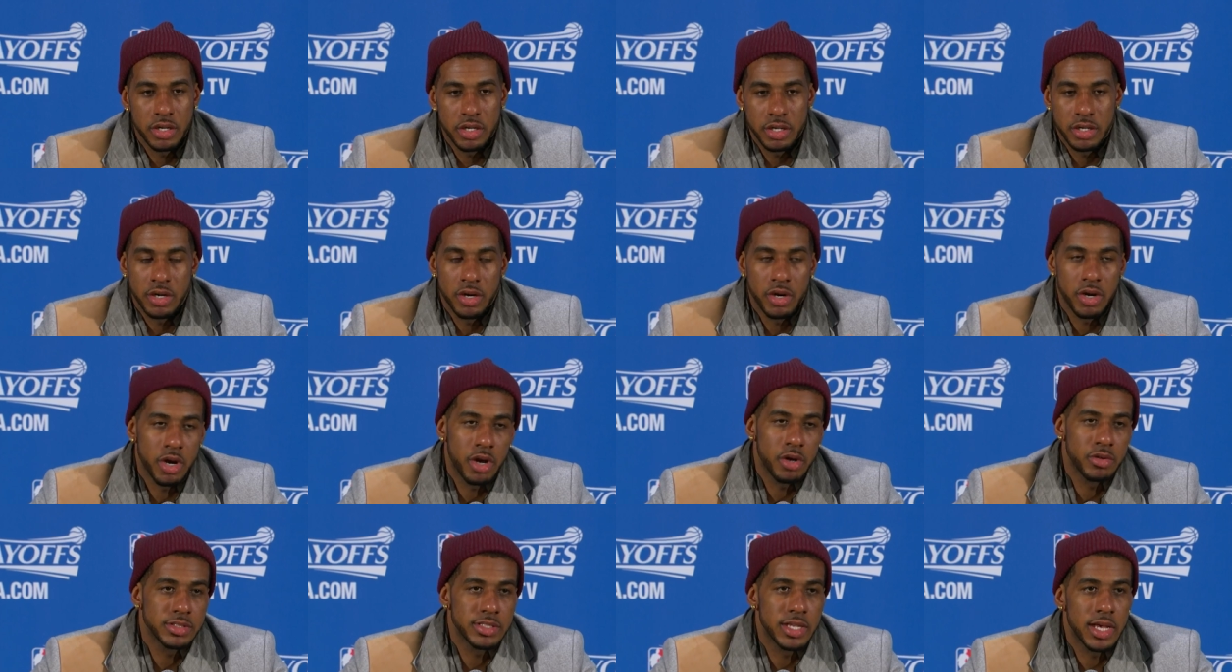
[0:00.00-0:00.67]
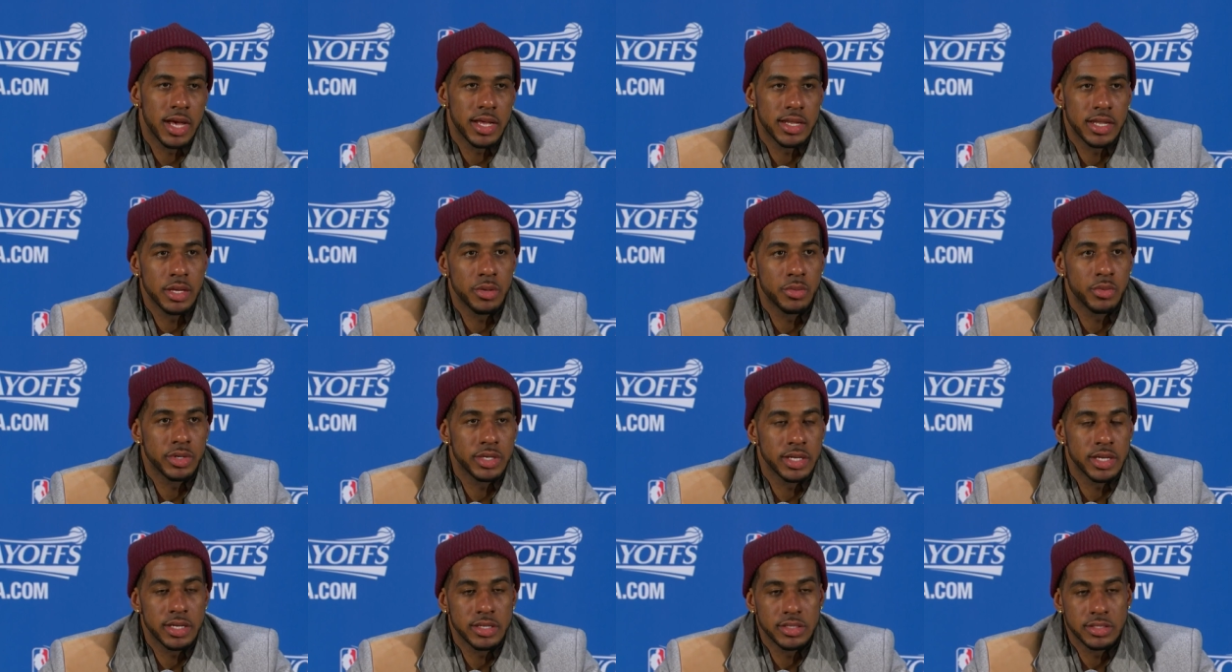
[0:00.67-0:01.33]
all tied in
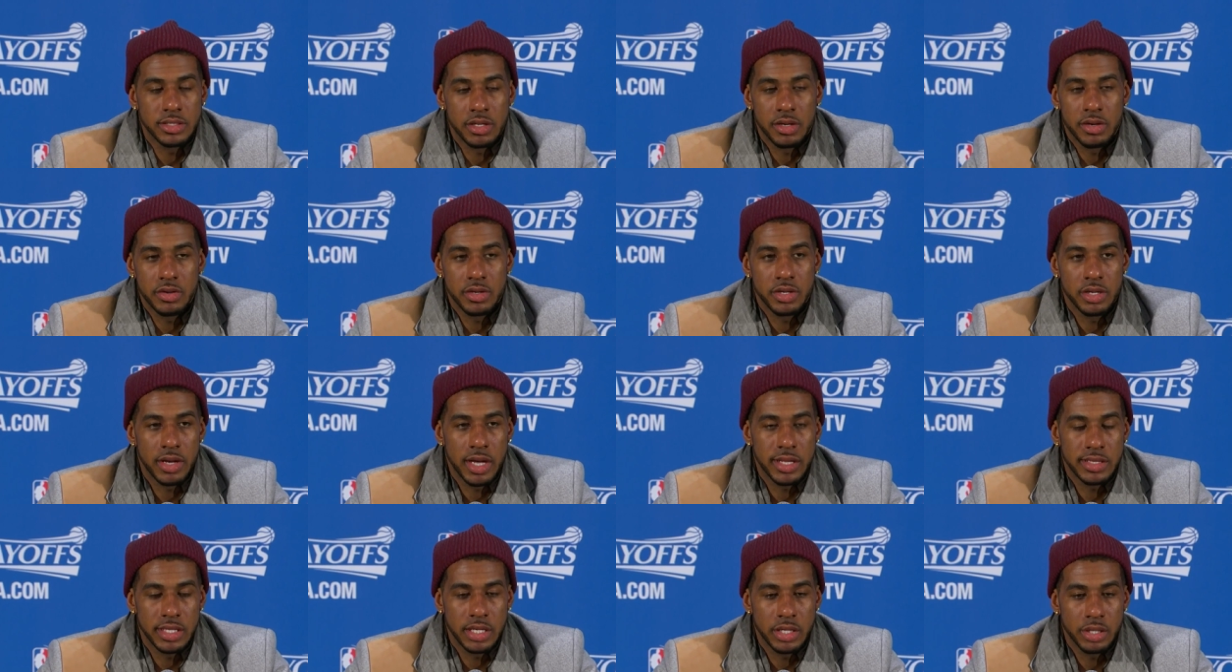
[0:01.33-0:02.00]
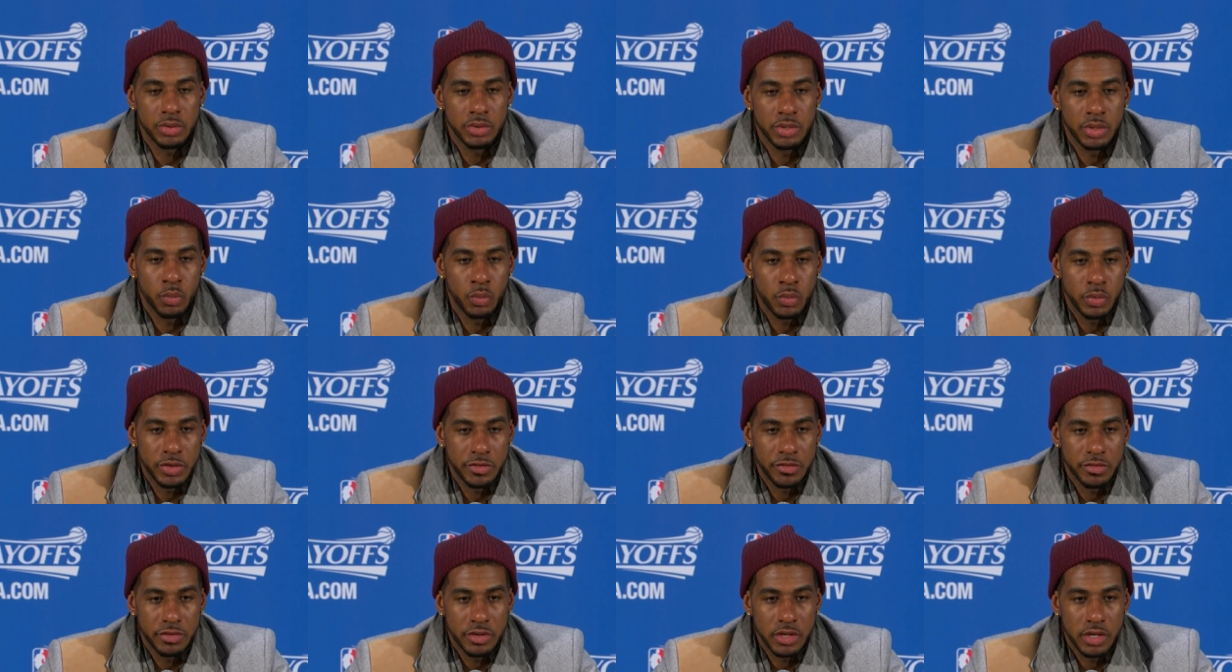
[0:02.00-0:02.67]
with us. So, you know, I think, you know,
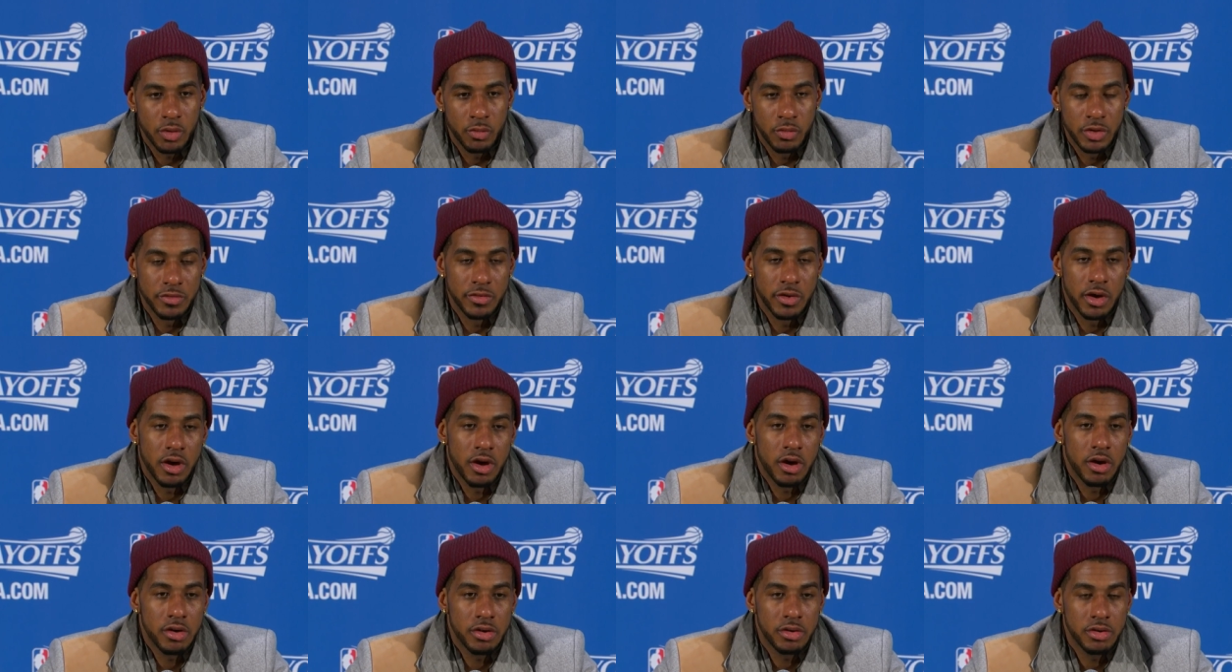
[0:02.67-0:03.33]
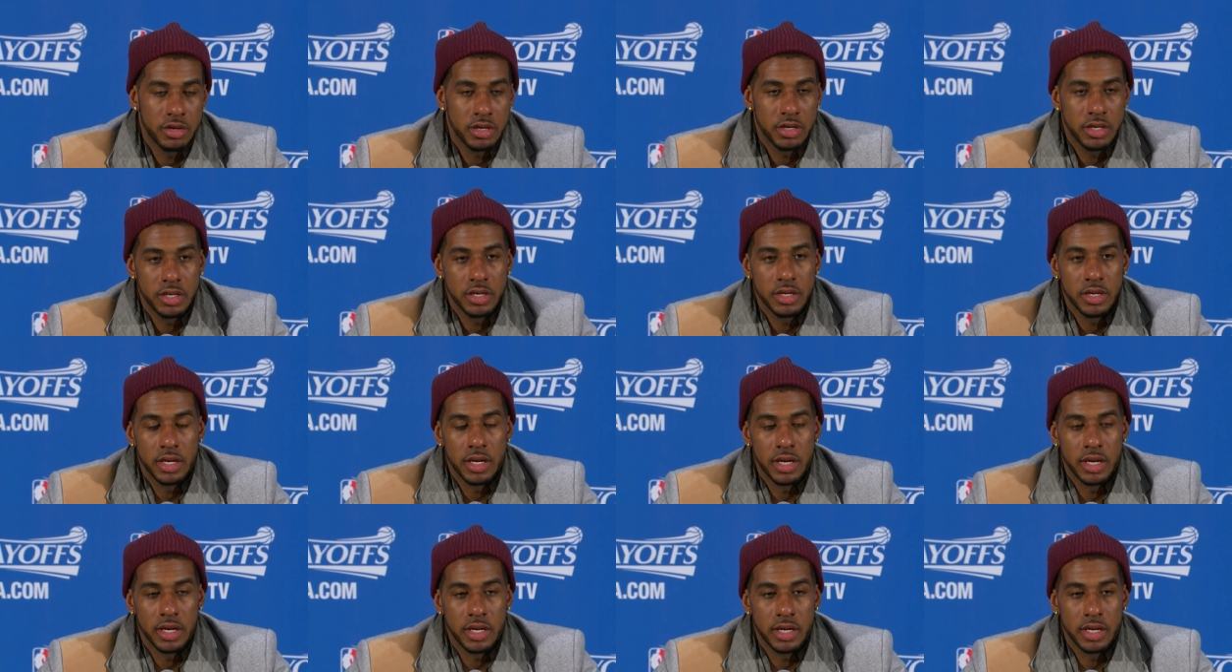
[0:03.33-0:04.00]
we've all
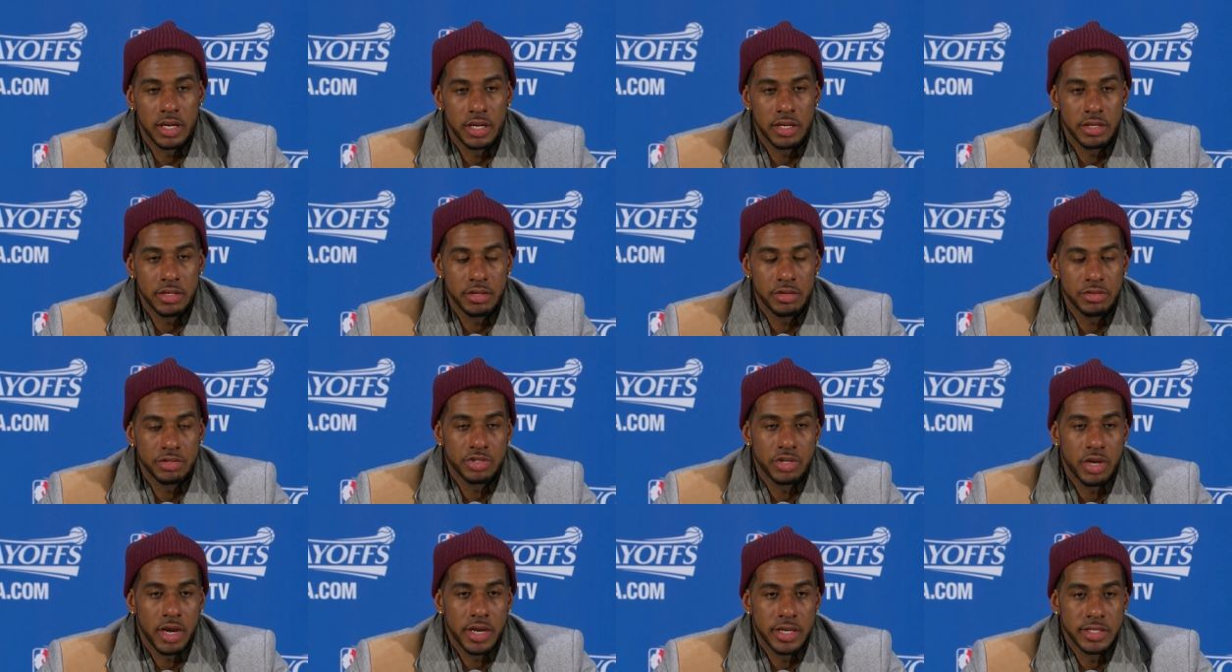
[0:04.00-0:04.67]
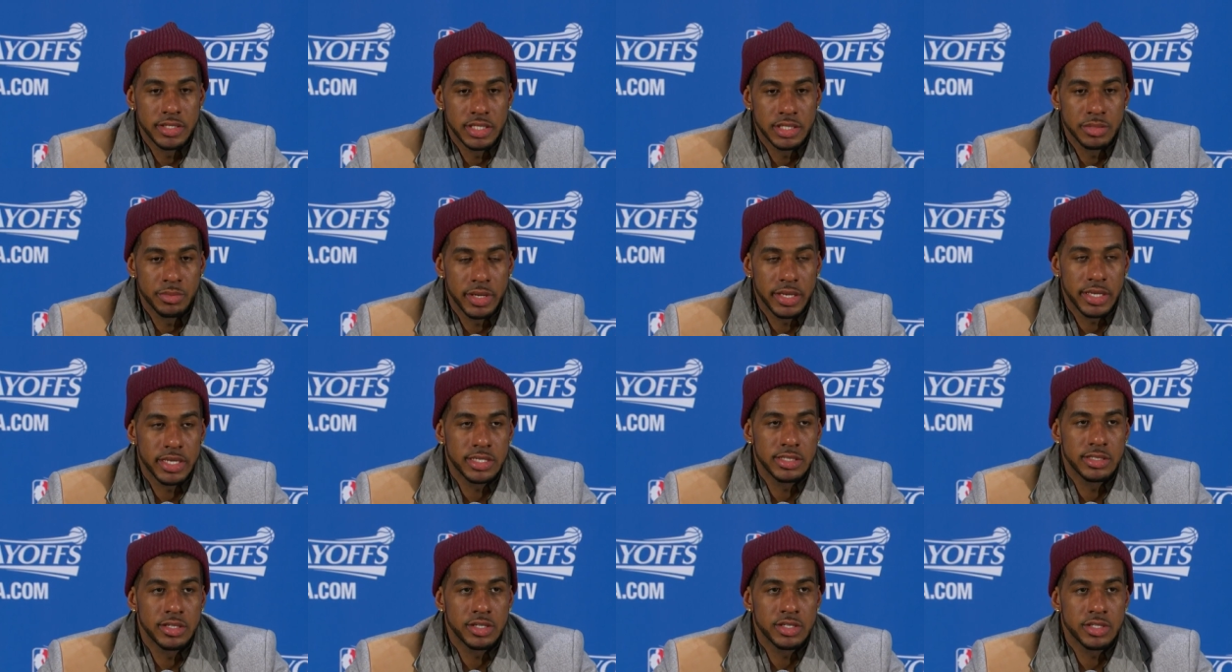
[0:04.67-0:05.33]
tried to just make
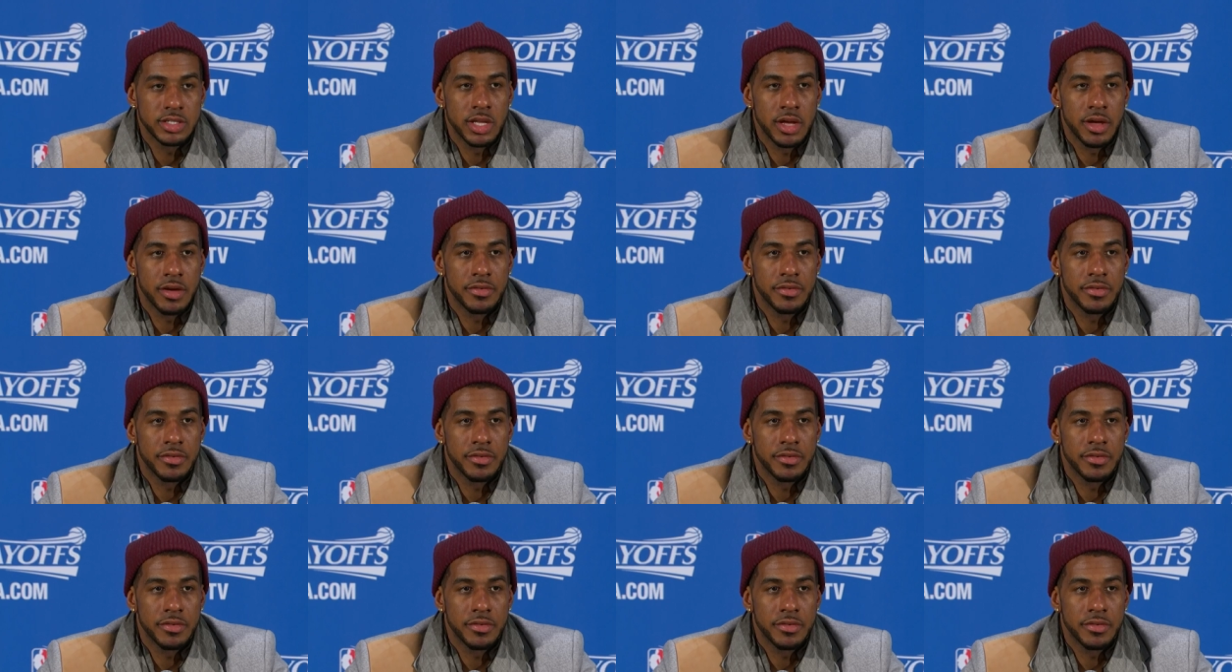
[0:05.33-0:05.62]
his looks tough.